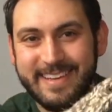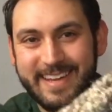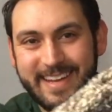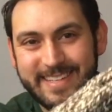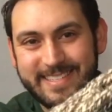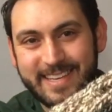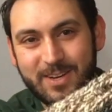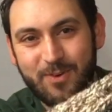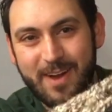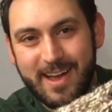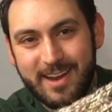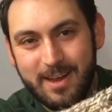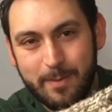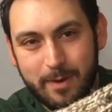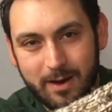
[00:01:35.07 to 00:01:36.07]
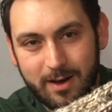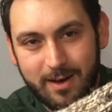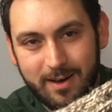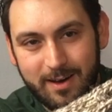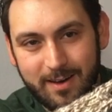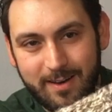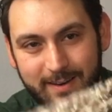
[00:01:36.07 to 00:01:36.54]
It's
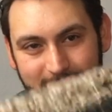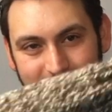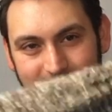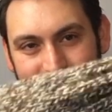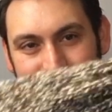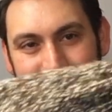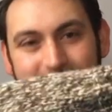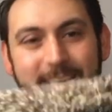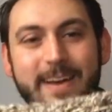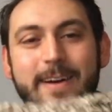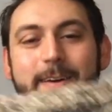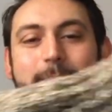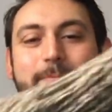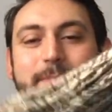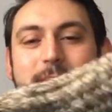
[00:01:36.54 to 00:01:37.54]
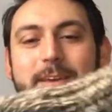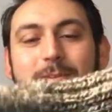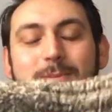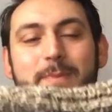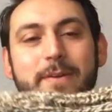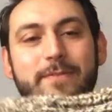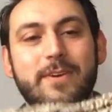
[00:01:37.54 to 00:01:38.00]
incredible. It
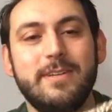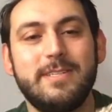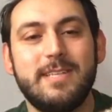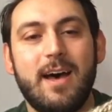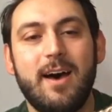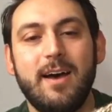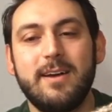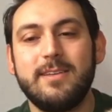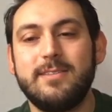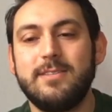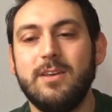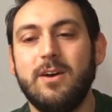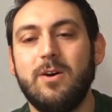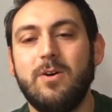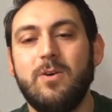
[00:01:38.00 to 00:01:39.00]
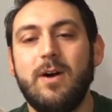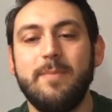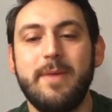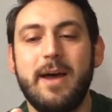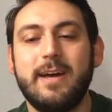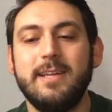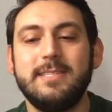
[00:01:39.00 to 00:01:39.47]
was my first sock, so
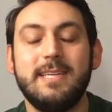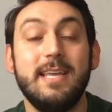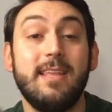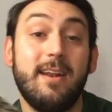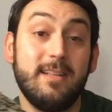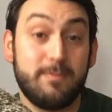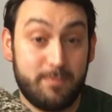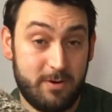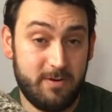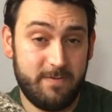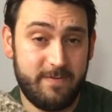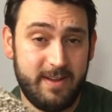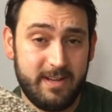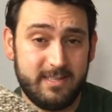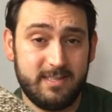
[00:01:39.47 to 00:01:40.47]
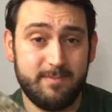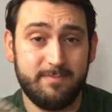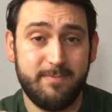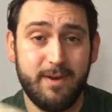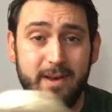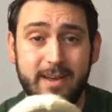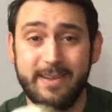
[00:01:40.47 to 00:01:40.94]
I'm not gonna say that it's perfect,
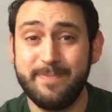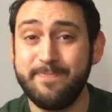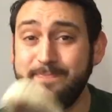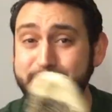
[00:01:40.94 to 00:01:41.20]
but